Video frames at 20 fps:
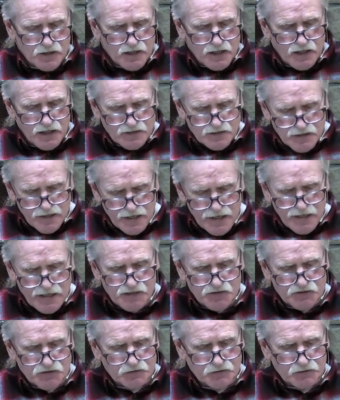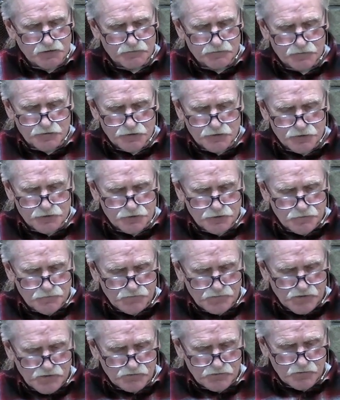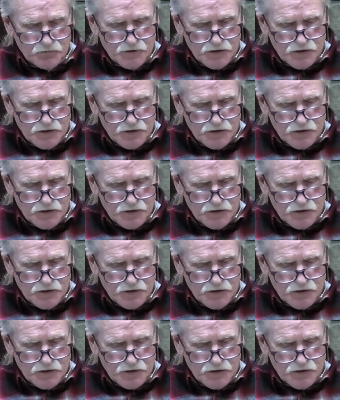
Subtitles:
and I delivered you from